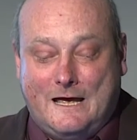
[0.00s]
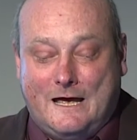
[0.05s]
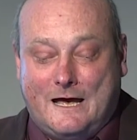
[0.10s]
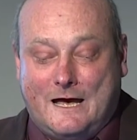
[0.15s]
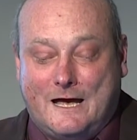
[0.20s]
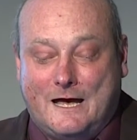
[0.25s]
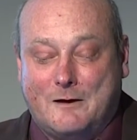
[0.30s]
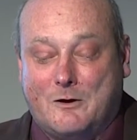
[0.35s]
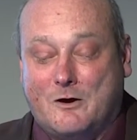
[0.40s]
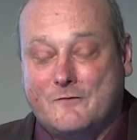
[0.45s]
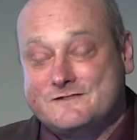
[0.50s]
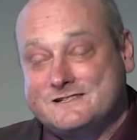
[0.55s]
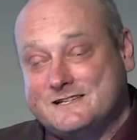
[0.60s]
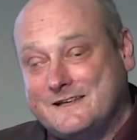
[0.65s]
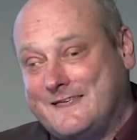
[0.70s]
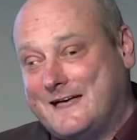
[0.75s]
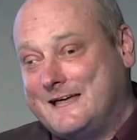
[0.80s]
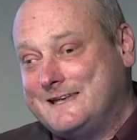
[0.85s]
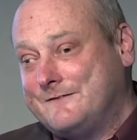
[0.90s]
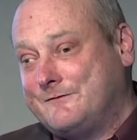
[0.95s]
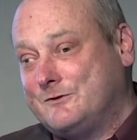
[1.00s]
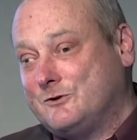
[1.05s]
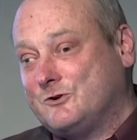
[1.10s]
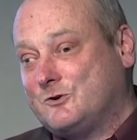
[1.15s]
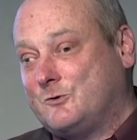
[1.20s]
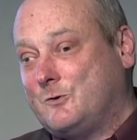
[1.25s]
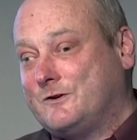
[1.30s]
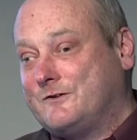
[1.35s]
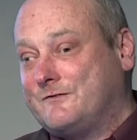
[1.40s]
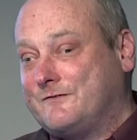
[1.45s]
Obviously, they're difficult to
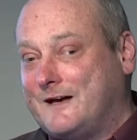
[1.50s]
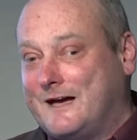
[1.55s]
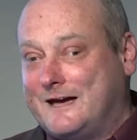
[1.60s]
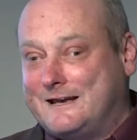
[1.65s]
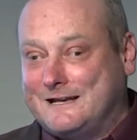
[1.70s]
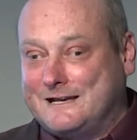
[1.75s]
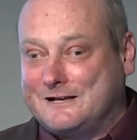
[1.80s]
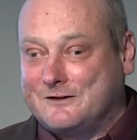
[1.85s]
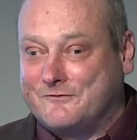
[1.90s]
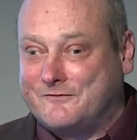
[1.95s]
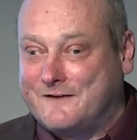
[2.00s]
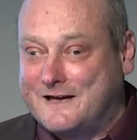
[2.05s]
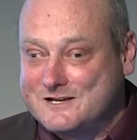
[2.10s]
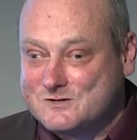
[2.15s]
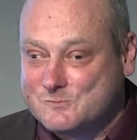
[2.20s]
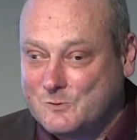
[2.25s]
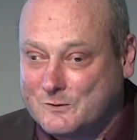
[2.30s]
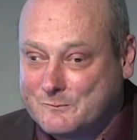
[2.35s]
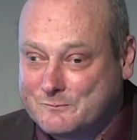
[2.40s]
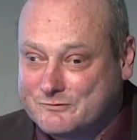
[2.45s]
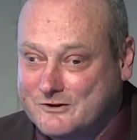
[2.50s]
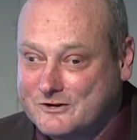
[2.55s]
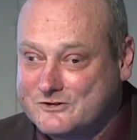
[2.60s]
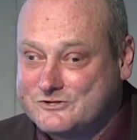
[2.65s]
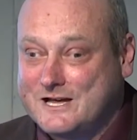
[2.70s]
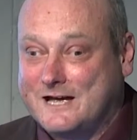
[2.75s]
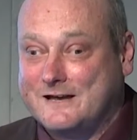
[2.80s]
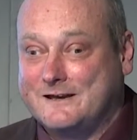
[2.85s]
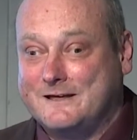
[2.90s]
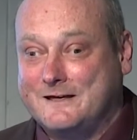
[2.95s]
quantify in a little phase 1
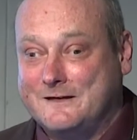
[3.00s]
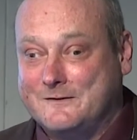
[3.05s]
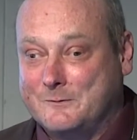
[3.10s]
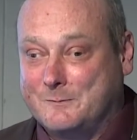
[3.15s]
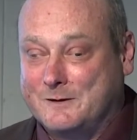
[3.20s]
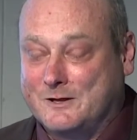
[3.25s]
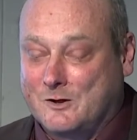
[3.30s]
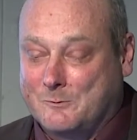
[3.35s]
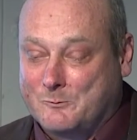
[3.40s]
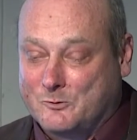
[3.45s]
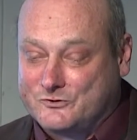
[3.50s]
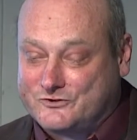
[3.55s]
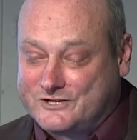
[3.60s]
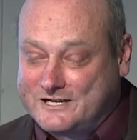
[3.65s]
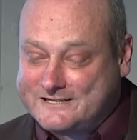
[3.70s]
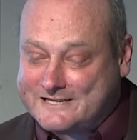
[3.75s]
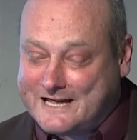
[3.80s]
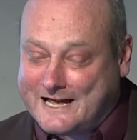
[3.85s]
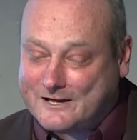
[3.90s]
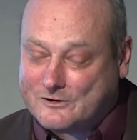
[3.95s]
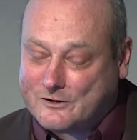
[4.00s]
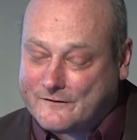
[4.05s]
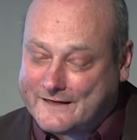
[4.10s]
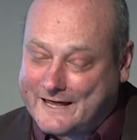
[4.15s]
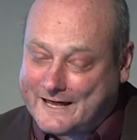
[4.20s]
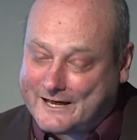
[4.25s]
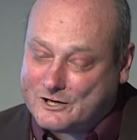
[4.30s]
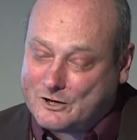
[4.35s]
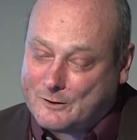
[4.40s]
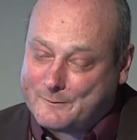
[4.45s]
project. There'll be a lot more detail on the
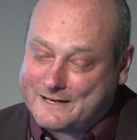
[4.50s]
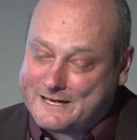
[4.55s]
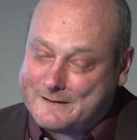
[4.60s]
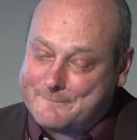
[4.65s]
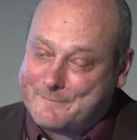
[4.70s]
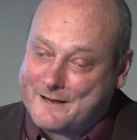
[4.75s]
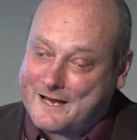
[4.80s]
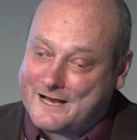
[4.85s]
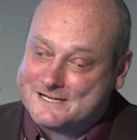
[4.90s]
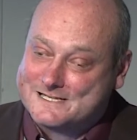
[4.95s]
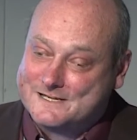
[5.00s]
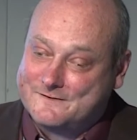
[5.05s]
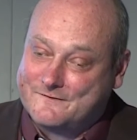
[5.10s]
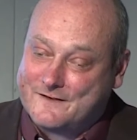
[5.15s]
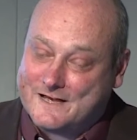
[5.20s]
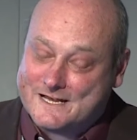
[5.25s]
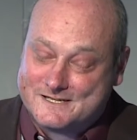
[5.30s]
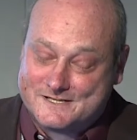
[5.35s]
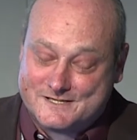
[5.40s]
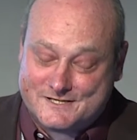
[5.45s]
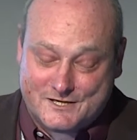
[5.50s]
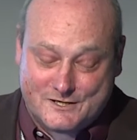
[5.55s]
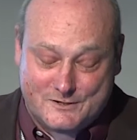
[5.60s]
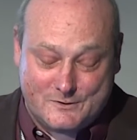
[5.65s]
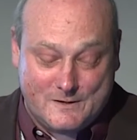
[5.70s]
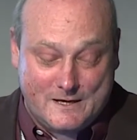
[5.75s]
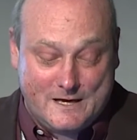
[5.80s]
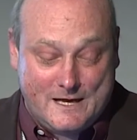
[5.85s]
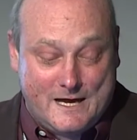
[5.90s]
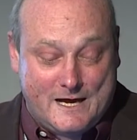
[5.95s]
economic impacts in phase
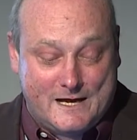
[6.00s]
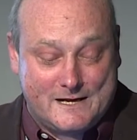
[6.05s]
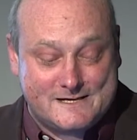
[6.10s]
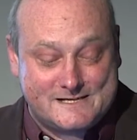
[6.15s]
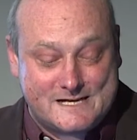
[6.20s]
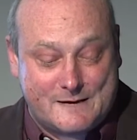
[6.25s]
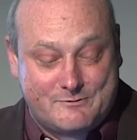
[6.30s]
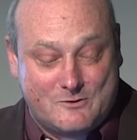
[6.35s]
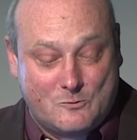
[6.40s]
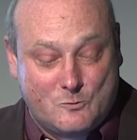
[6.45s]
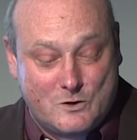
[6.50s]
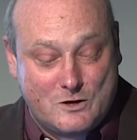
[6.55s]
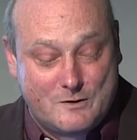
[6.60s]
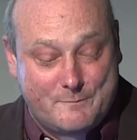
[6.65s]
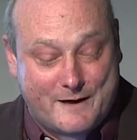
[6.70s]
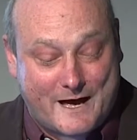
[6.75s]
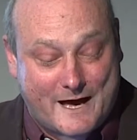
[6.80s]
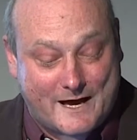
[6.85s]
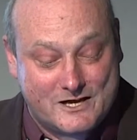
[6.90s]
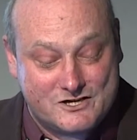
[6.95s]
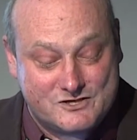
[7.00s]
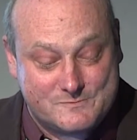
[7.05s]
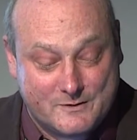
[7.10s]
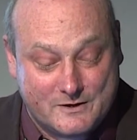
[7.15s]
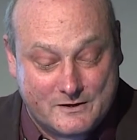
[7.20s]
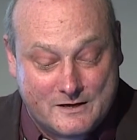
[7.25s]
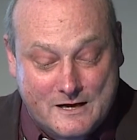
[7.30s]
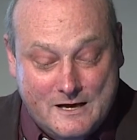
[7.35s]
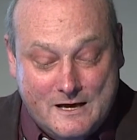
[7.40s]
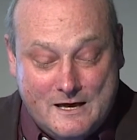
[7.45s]
2 in a separate work package,
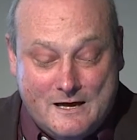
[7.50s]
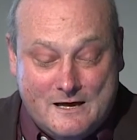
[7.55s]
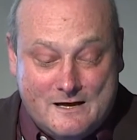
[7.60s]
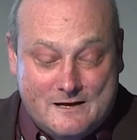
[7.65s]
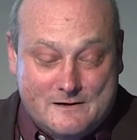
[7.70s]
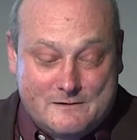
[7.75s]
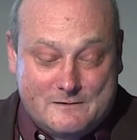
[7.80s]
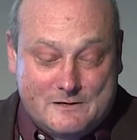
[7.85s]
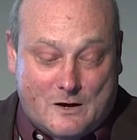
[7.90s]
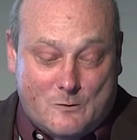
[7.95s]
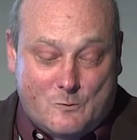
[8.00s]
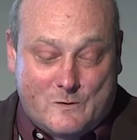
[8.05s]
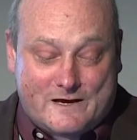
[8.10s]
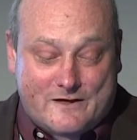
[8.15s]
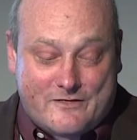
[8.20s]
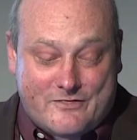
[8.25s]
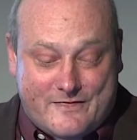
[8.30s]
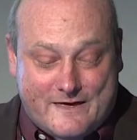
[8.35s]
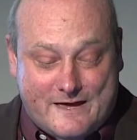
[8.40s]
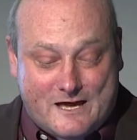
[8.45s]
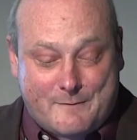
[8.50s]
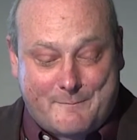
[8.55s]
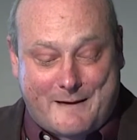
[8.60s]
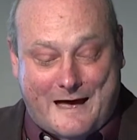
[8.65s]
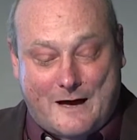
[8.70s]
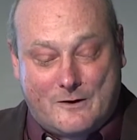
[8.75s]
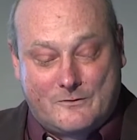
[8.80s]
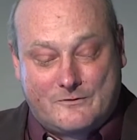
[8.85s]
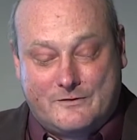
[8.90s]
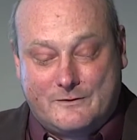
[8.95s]
but you know, we can think
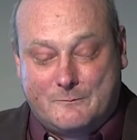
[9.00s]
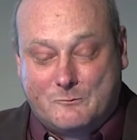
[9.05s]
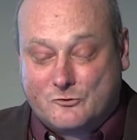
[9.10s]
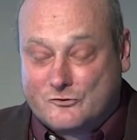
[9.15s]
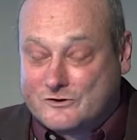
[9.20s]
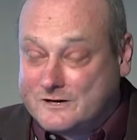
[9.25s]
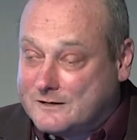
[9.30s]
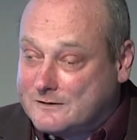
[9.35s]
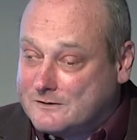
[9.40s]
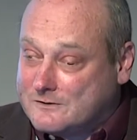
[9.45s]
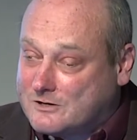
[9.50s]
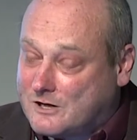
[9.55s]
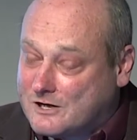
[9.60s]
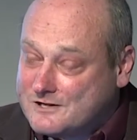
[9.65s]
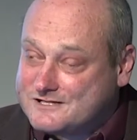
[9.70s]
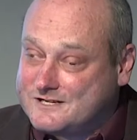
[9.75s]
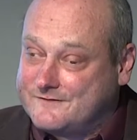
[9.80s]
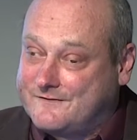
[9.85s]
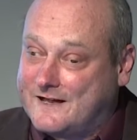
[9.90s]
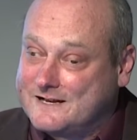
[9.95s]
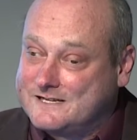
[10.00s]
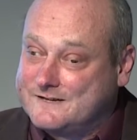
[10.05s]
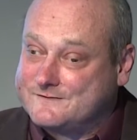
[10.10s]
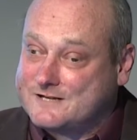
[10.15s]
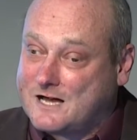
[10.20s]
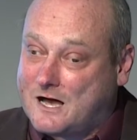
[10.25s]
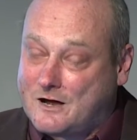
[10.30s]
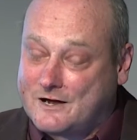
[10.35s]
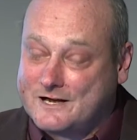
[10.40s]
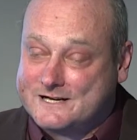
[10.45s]
about the more cost-effective
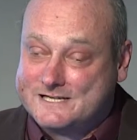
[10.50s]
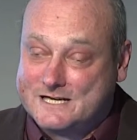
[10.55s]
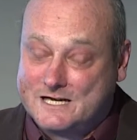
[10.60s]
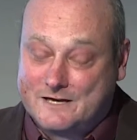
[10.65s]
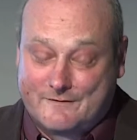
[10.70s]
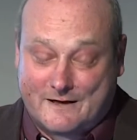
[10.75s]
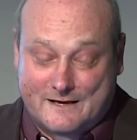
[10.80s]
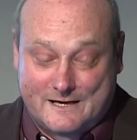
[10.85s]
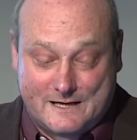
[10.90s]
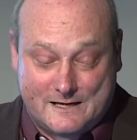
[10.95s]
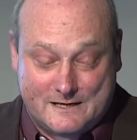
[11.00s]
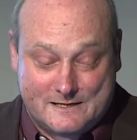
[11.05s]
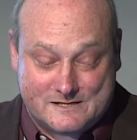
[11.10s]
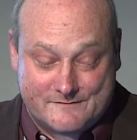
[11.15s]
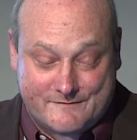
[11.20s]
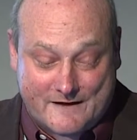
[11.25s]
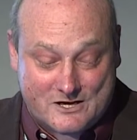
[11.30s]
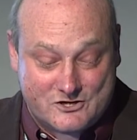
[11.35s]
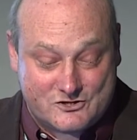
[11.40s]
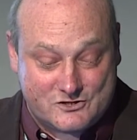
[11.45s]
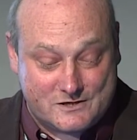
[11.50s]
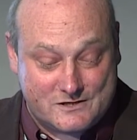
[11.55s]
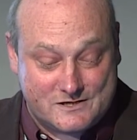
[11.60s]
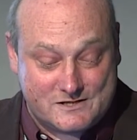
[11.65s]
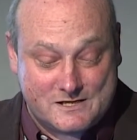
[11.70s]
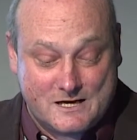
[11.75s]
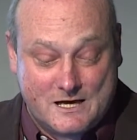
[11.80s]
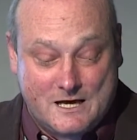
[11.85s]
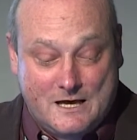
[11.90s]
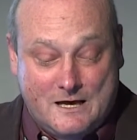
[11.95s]
targeting of any
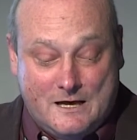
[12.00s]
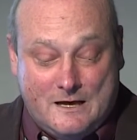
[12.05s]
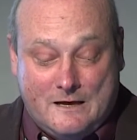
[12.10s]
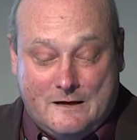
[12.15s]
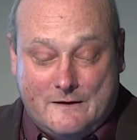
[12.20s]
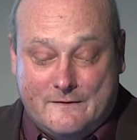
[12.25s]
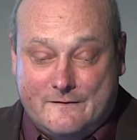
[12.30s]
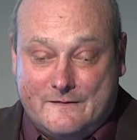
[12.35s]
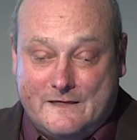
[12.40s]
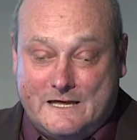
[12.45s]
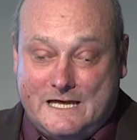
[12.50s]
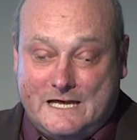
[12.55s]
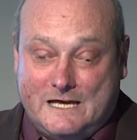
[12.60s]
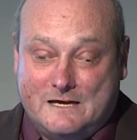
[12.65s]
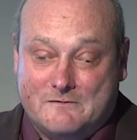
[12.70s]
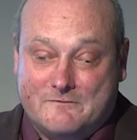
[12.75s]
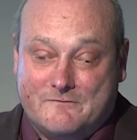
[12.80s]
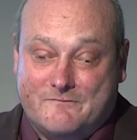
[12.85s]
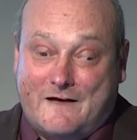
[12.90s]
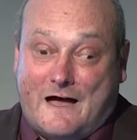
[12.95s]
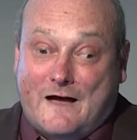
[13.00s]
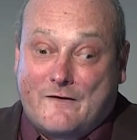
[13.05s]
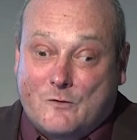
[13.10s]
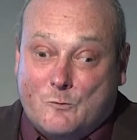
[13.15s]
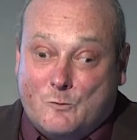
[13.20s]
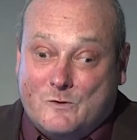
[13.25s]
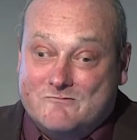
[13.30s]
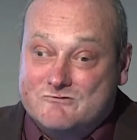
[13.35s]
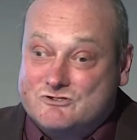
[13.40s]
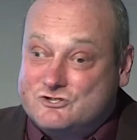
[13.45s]
interventions, the fact that
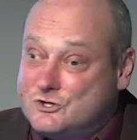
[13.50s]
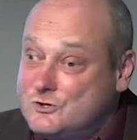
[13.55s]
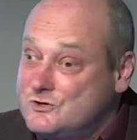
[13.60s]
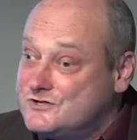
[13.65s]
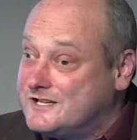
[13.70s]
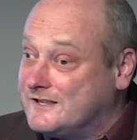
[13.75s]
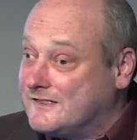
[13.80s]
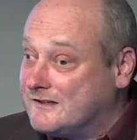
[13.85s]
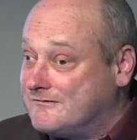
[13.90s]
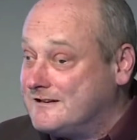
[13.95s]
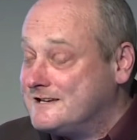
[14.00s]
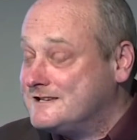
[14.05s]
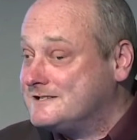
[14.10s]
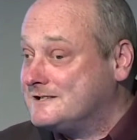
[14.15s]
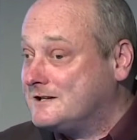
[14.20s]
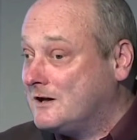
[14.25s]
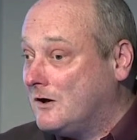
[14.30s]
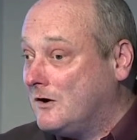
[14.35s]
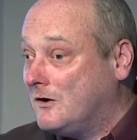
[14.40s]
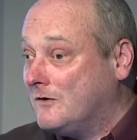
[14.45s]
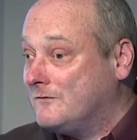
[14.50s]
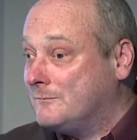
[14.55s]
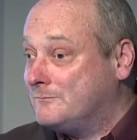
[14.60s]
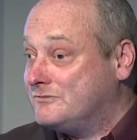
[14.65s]
we're reducing the risk of